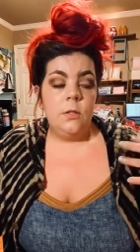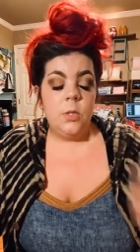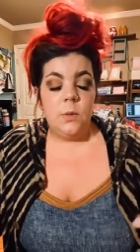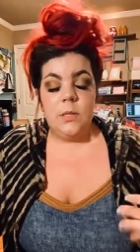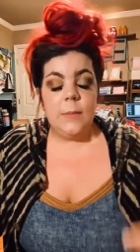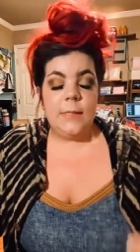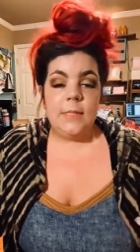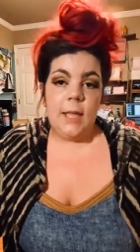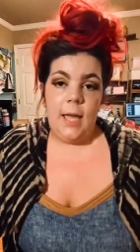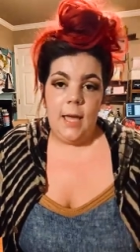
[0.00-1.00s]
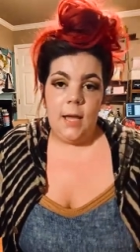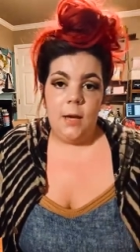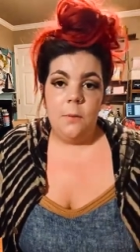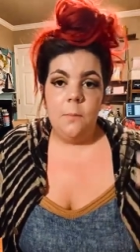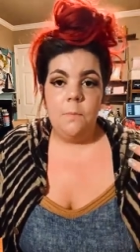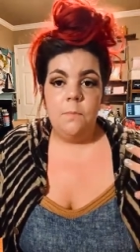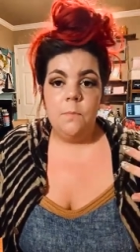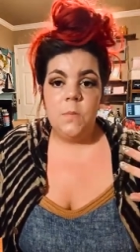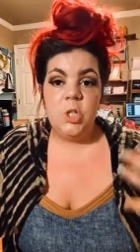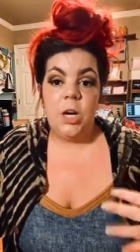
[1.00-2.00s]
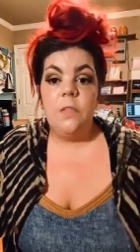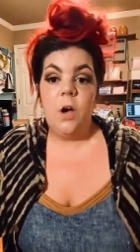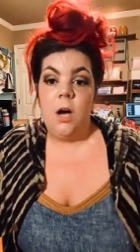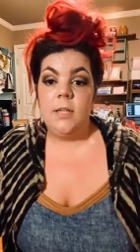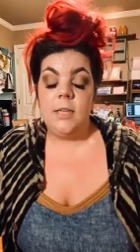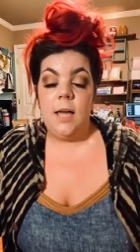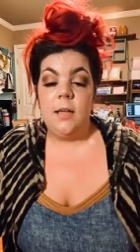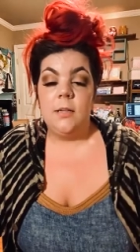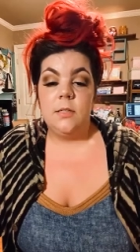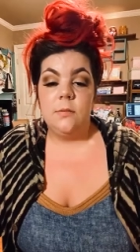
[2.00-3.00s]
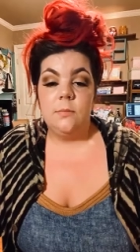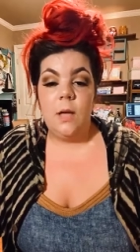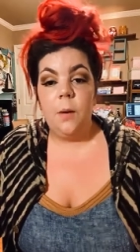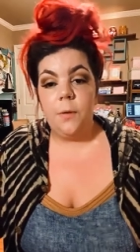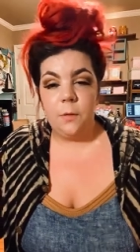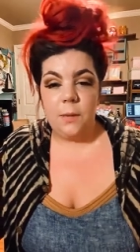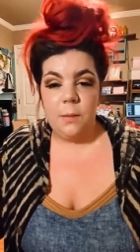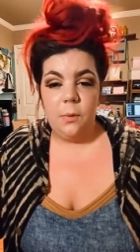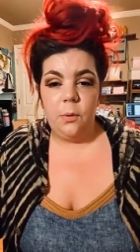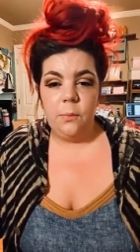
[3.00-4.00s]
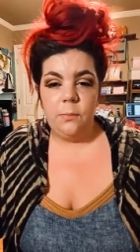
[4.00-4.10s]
do it as best as I can, share the content, help other people.